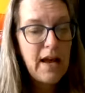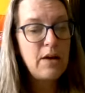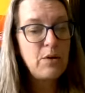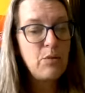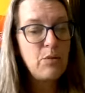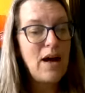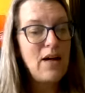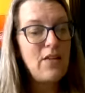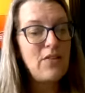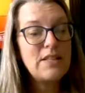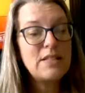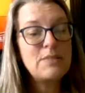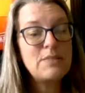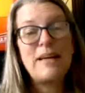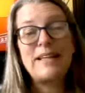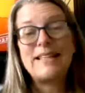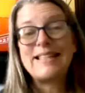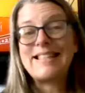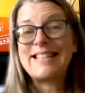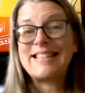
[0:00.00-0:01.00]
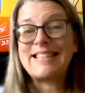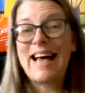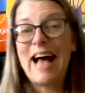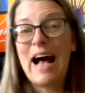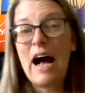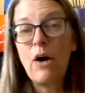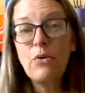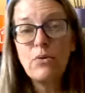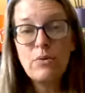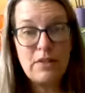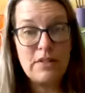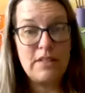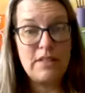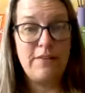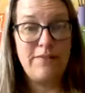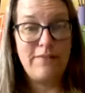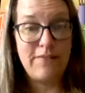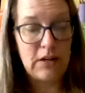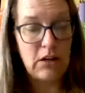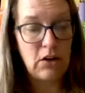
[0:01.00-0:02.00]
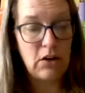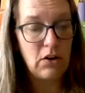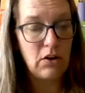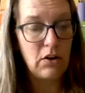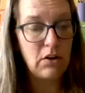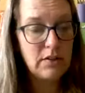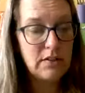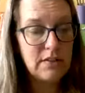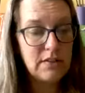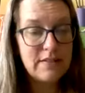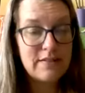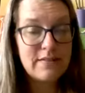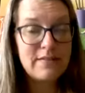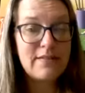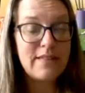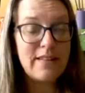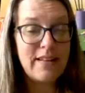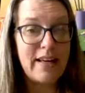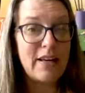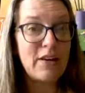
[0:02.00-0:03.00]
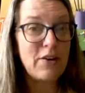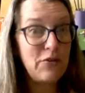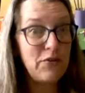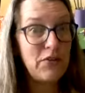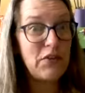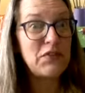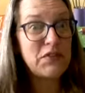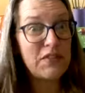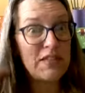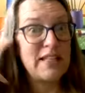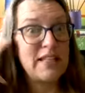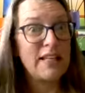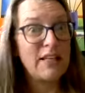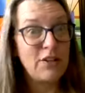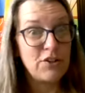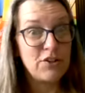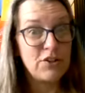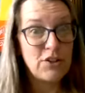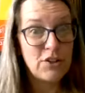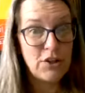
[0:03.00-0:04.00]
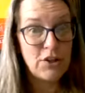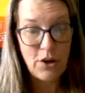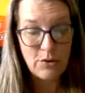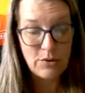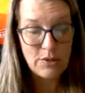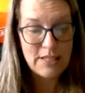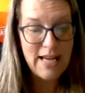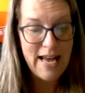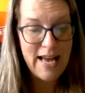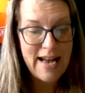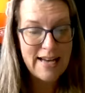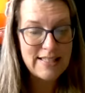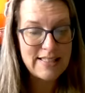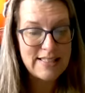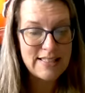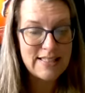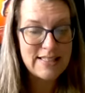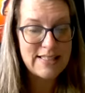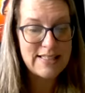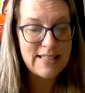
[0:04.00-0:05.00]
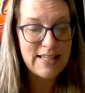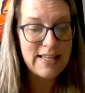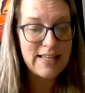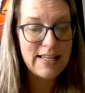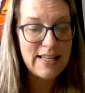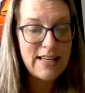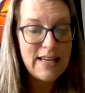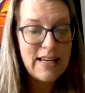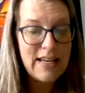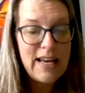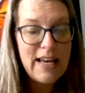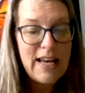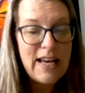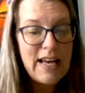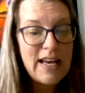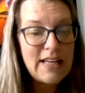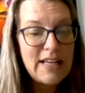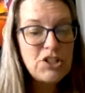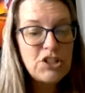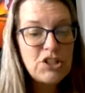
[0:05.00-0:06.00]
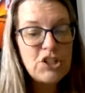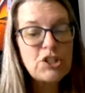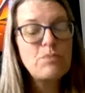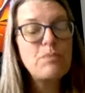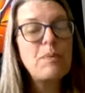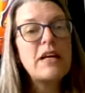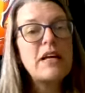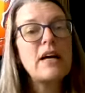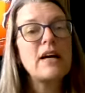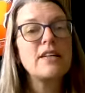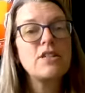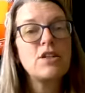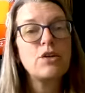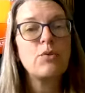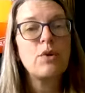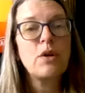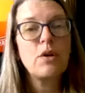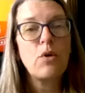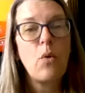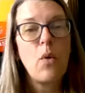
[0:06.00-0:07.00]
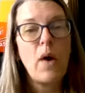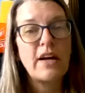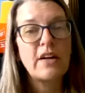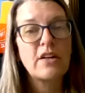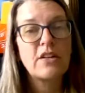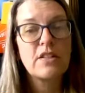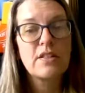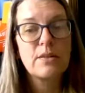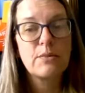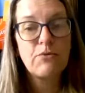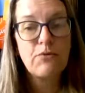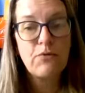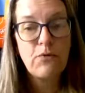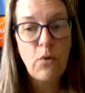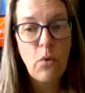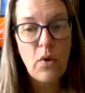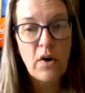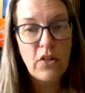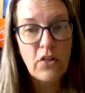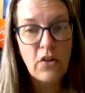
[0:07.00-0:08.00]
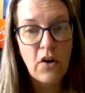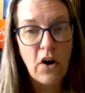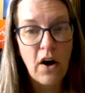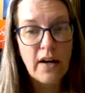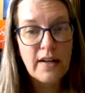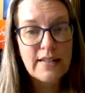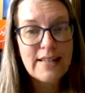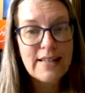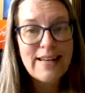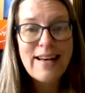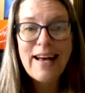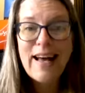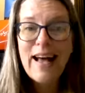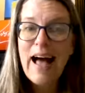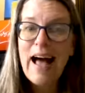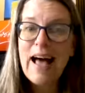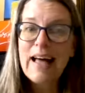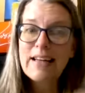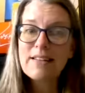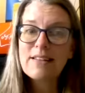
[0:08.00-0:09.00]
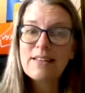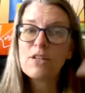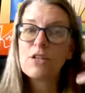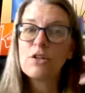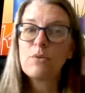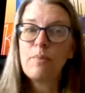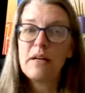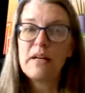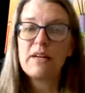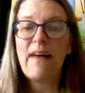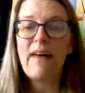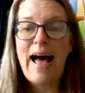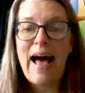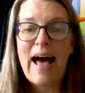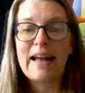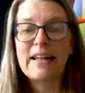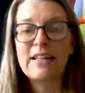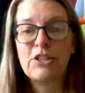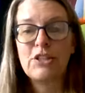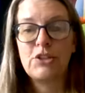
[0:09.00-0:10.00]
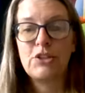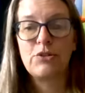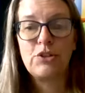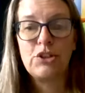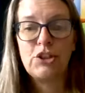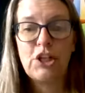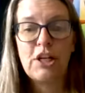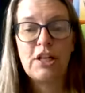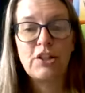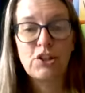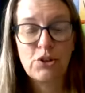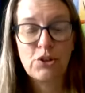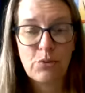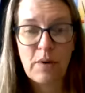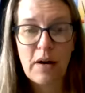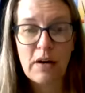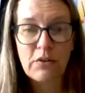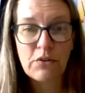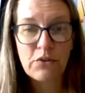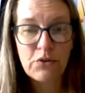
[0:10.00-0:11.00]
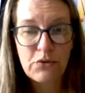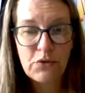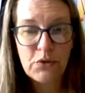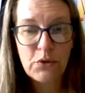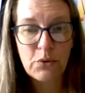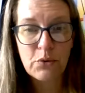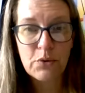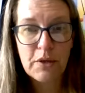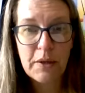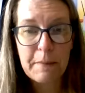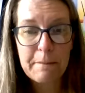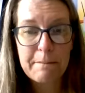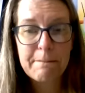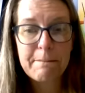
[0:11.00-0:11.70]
And while this may sound difficult, like 15 years ago taxes did, it's just because it requires some forethought and a little bit of attitude change around food.